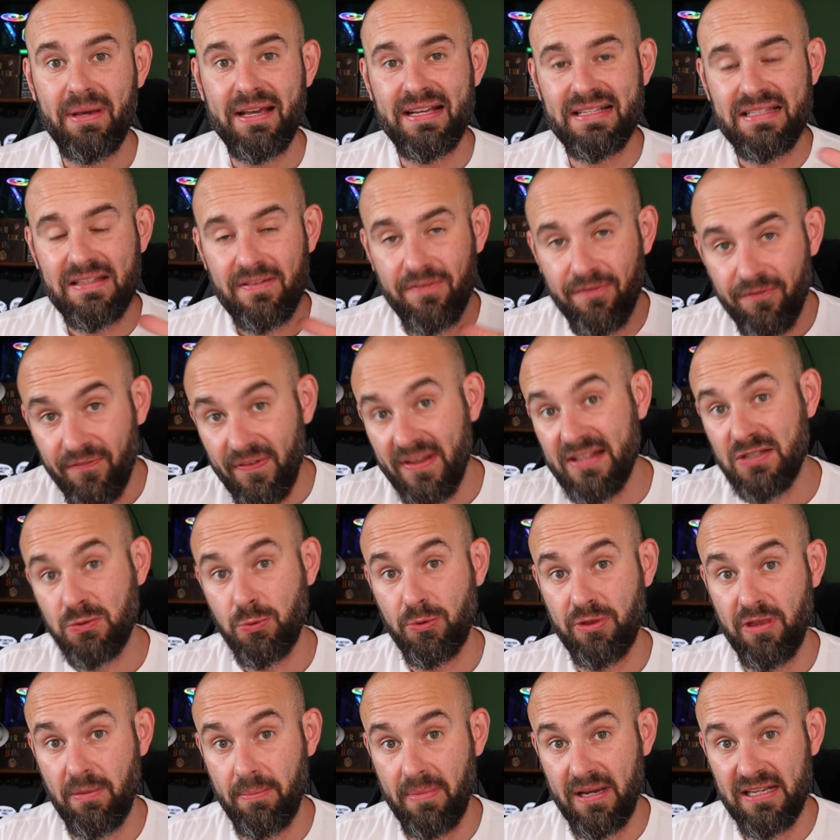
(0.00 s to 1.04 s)
because it fits
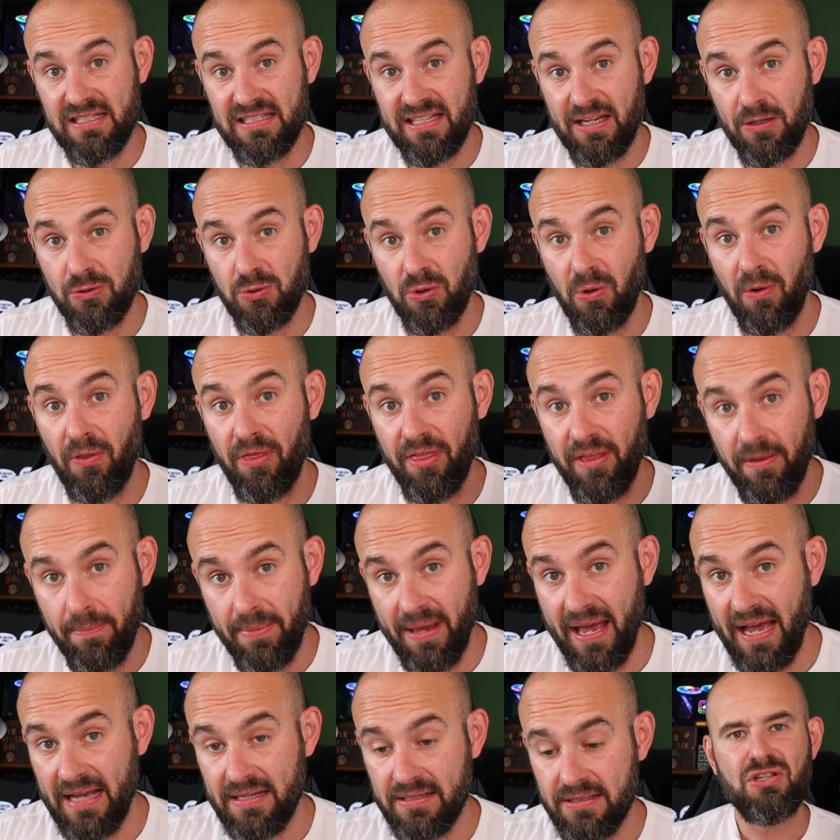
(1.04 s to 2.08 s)
within my schedule the
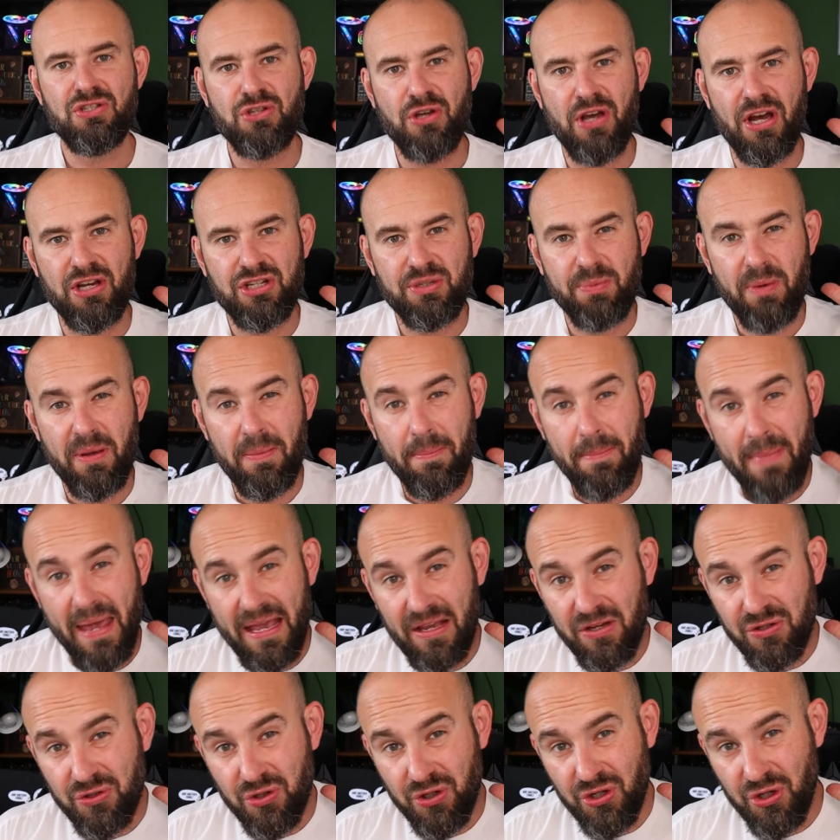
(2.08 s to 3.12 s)
best. So you guys should be
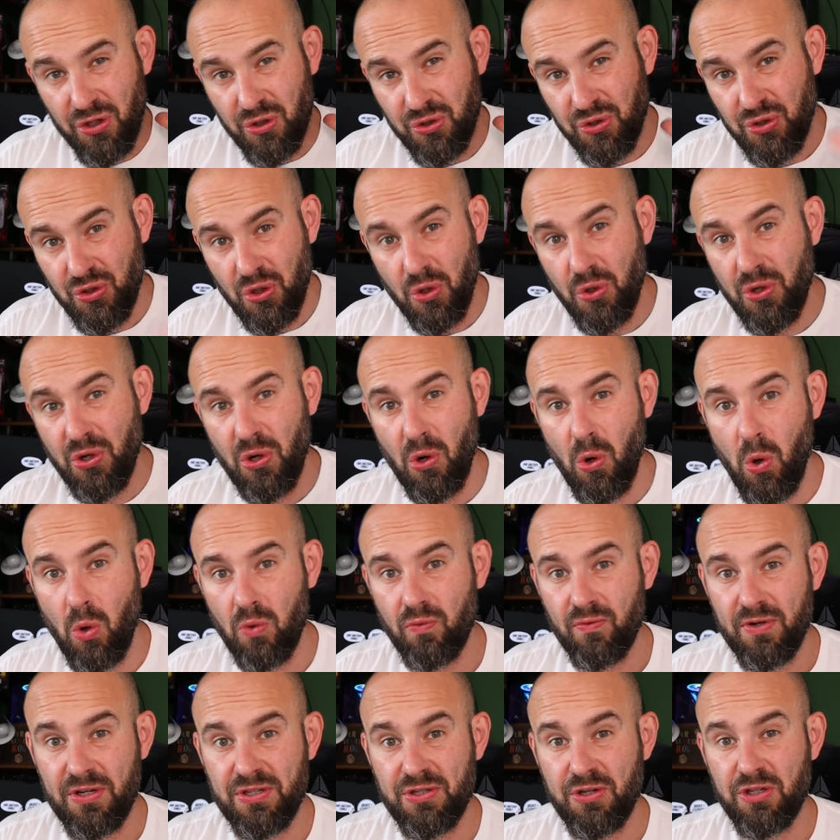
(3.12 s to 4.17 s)
making sure you do your
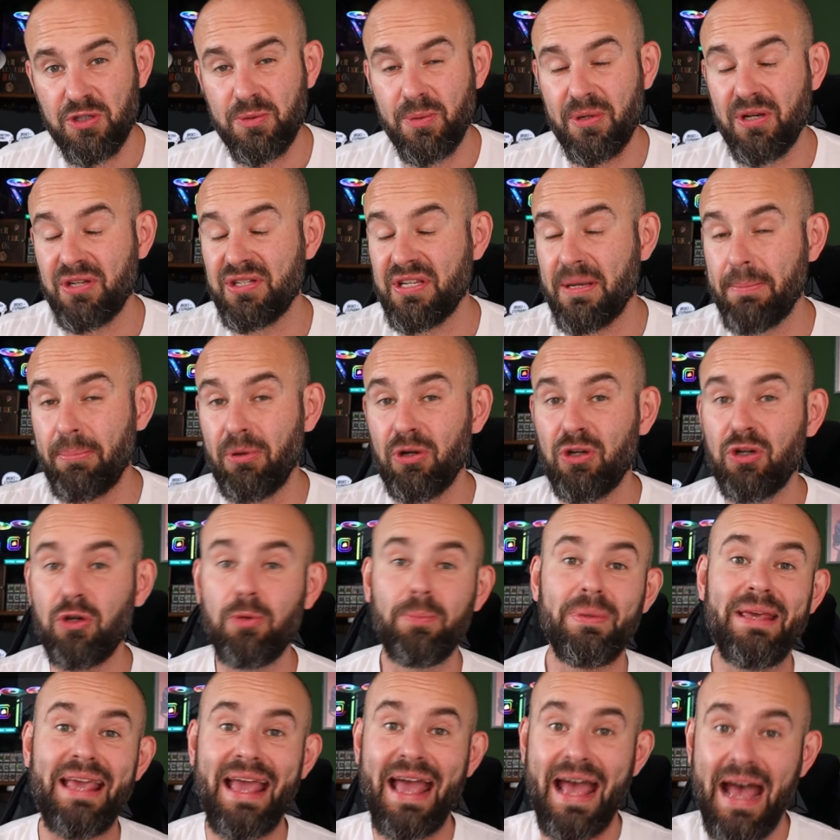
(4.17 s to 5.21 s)
own research because a book
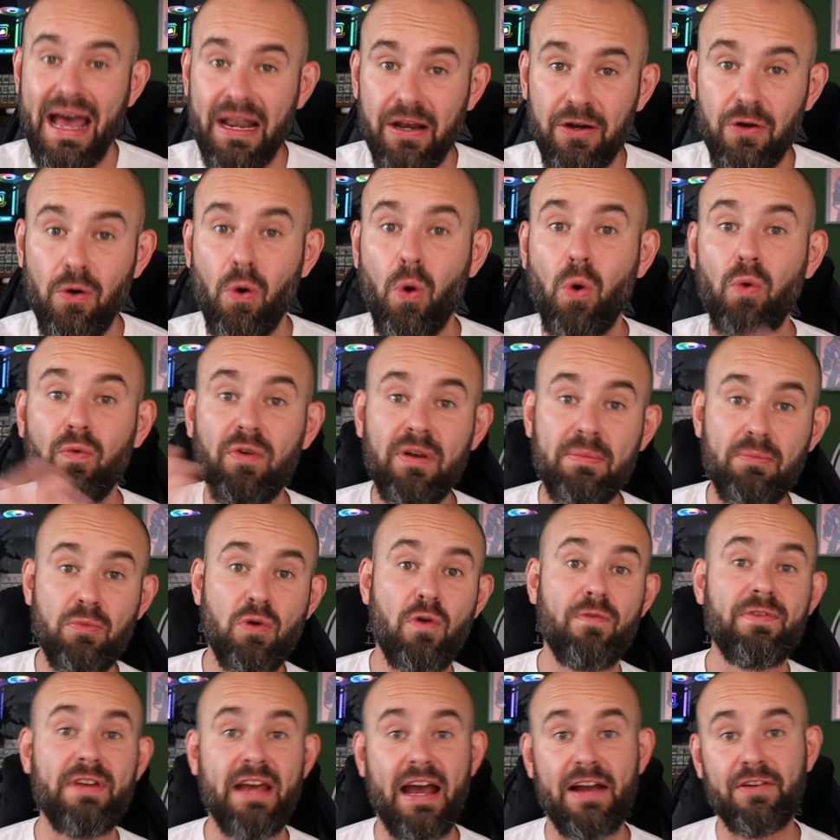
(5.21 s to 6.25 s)
could be added or
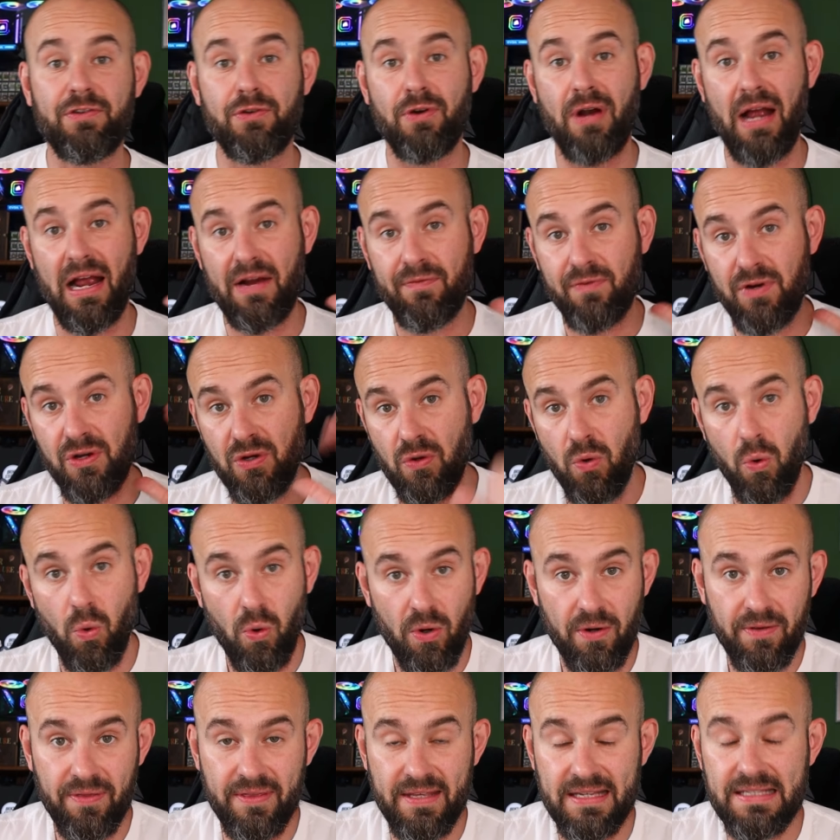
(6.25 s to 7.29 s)
removed after I
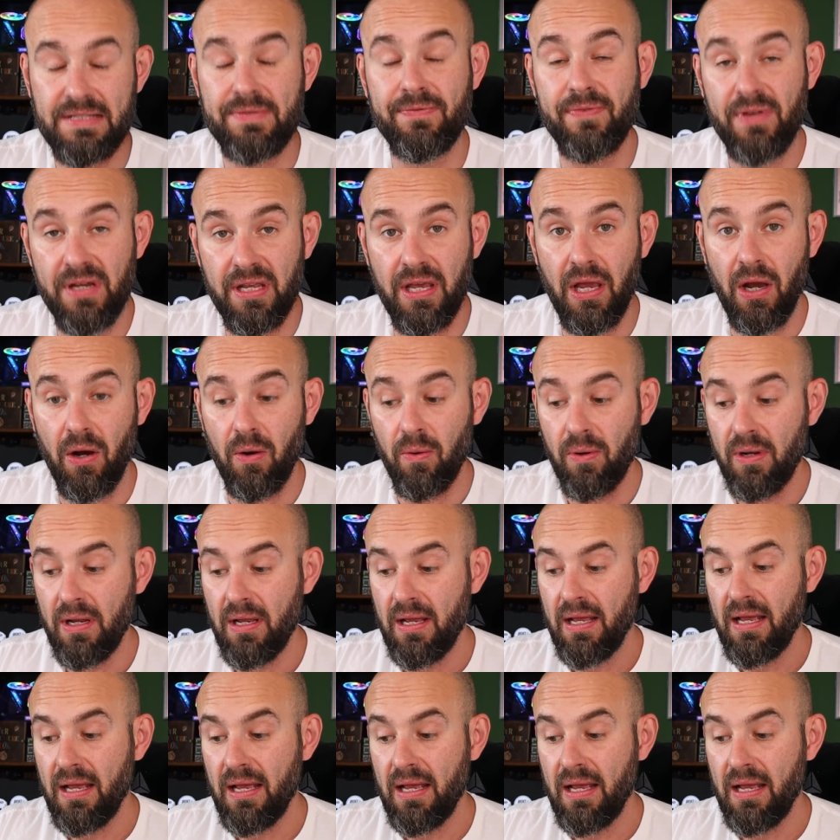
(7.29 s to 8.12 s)
record this video.